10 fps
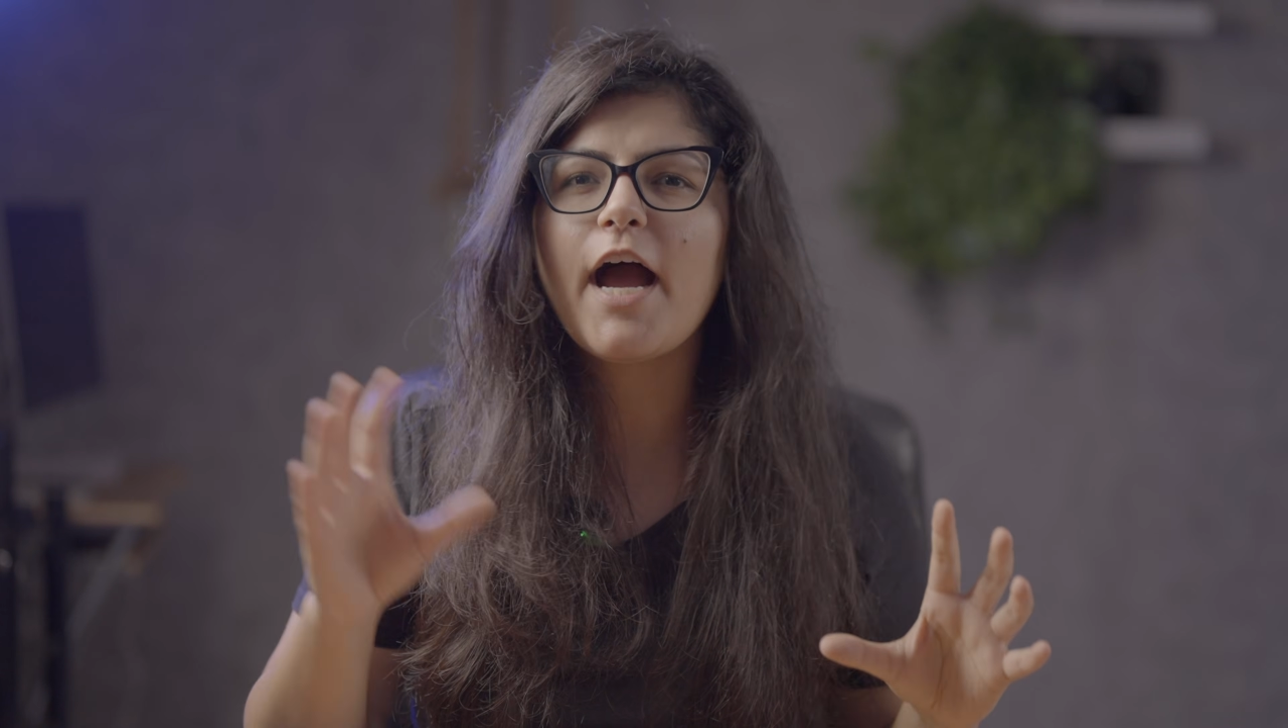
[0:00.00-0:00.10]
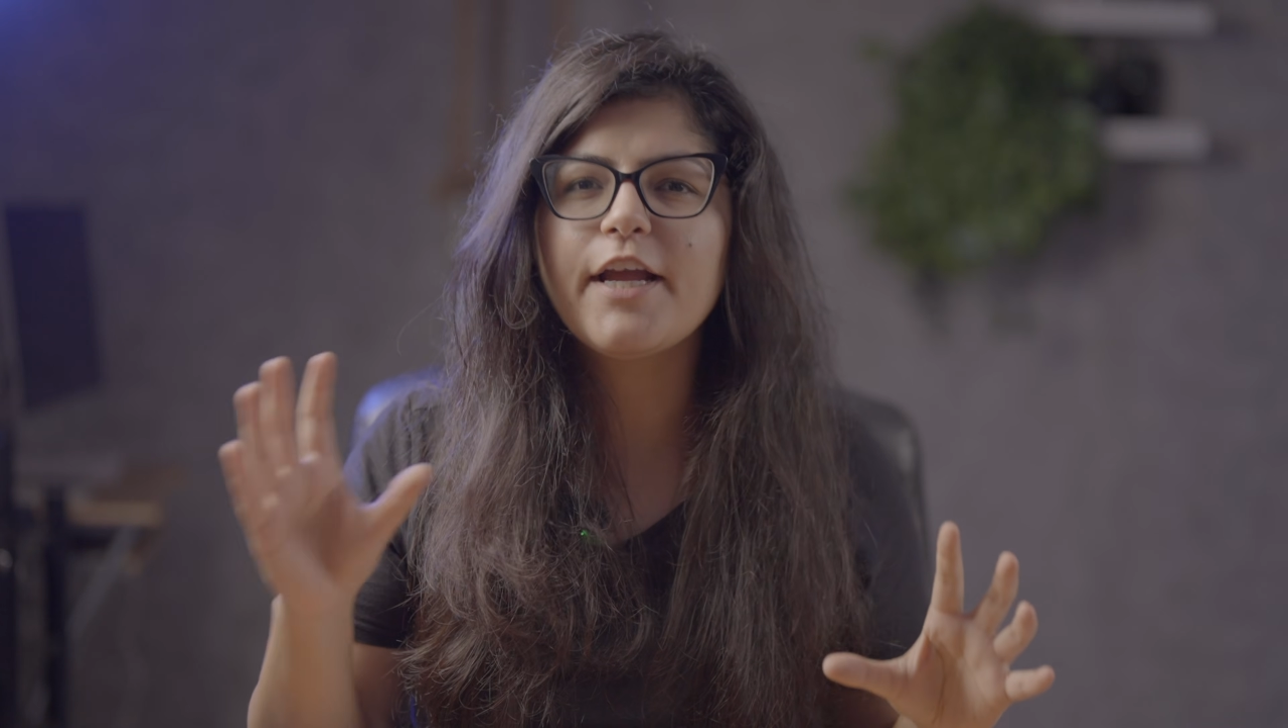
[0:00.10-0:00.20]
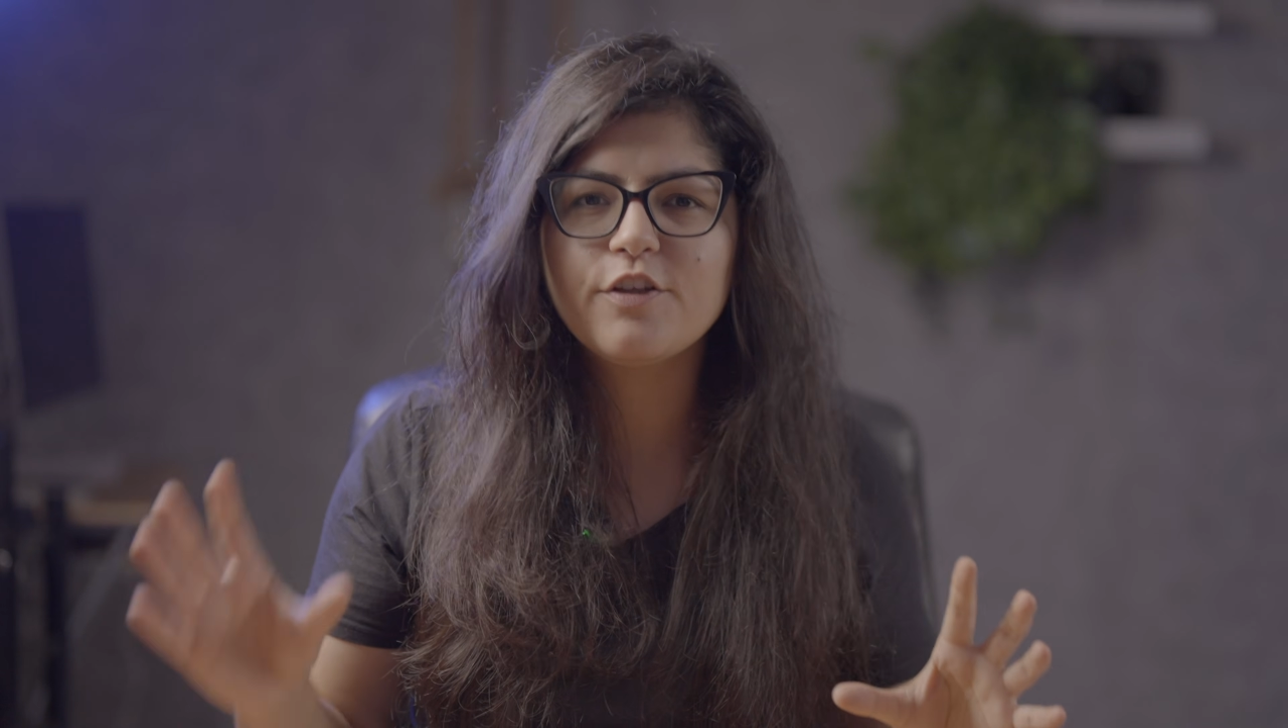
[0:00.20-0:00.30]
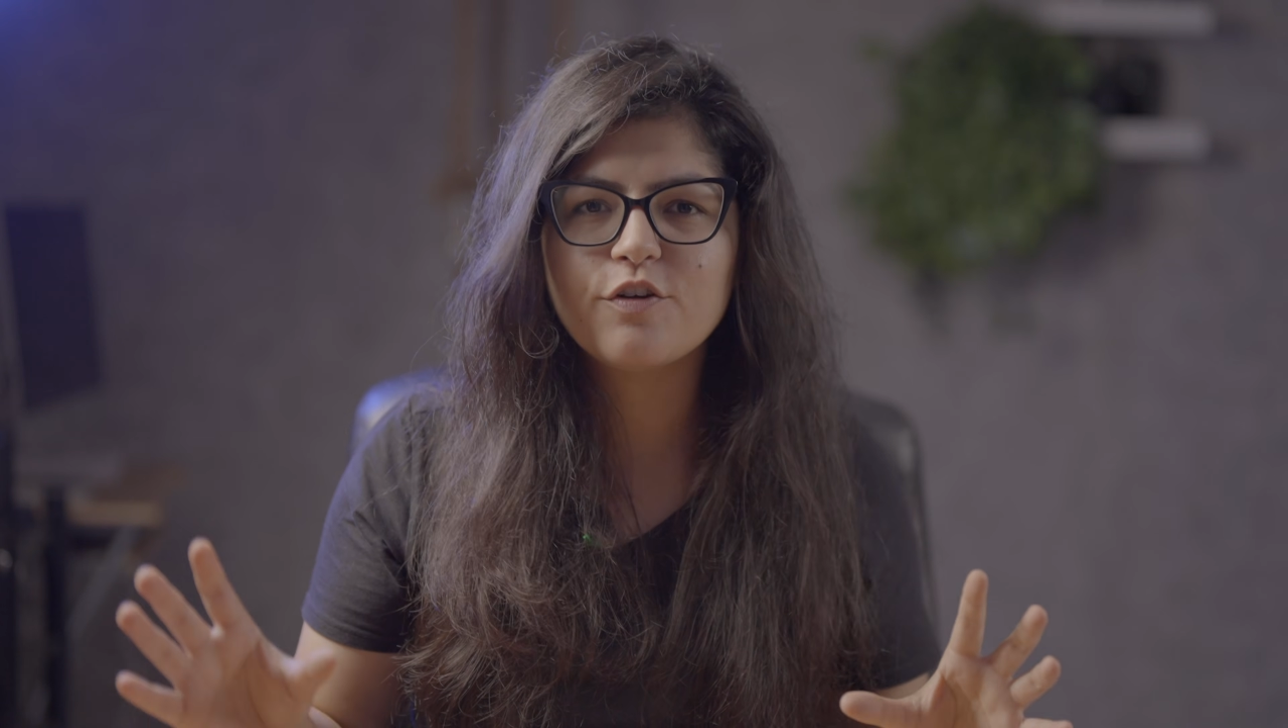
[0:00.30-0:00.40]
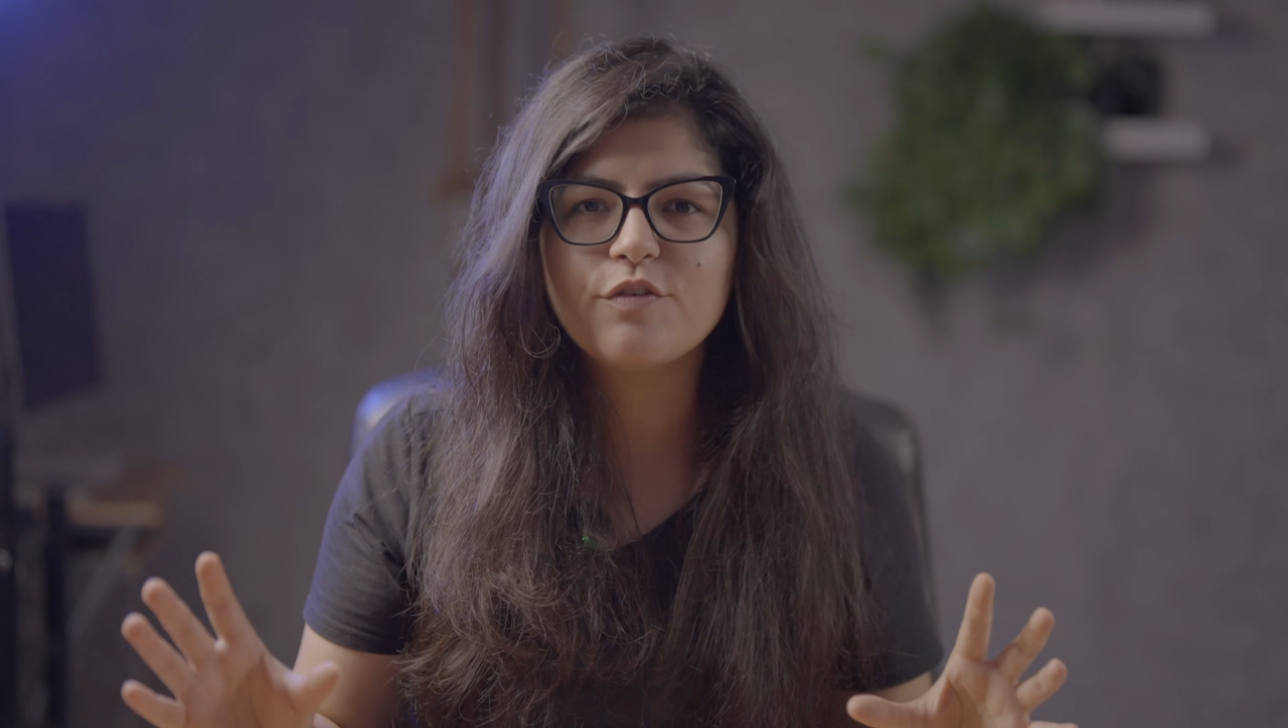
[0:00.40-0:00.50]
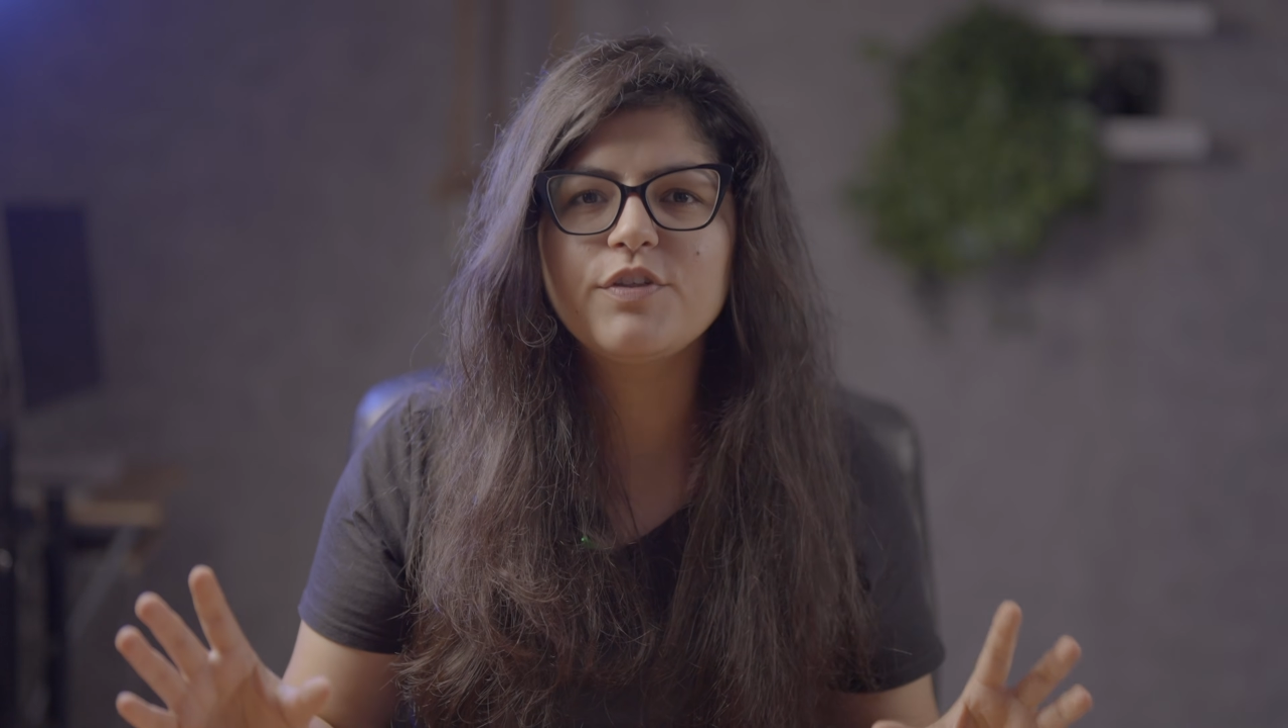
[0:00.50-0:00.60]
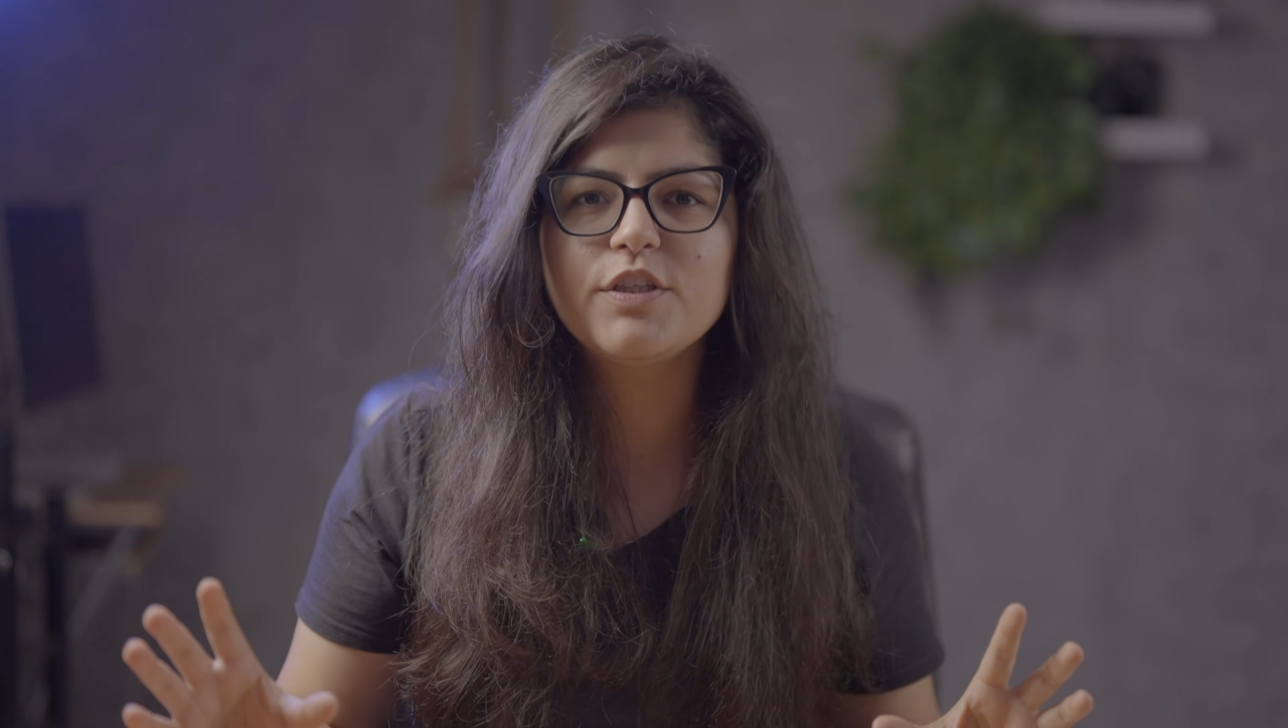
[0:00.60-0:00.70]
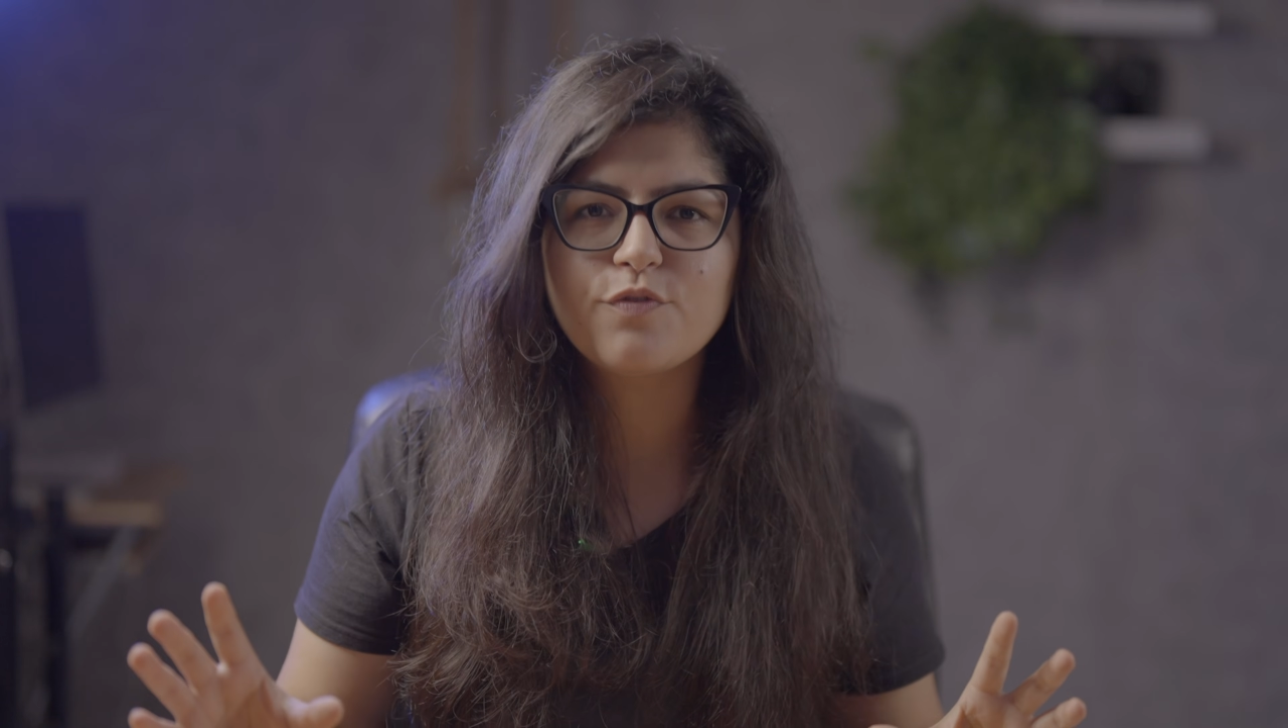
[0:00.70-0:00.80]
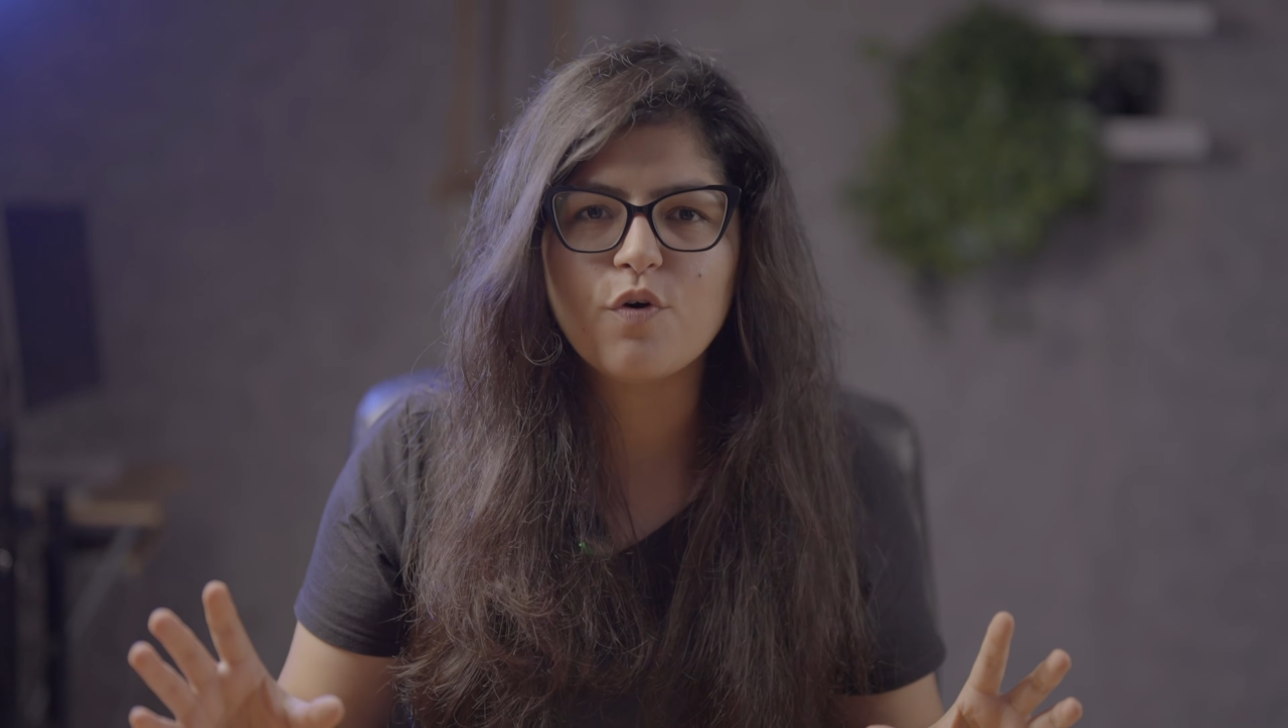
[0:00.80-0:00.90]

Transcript: either of these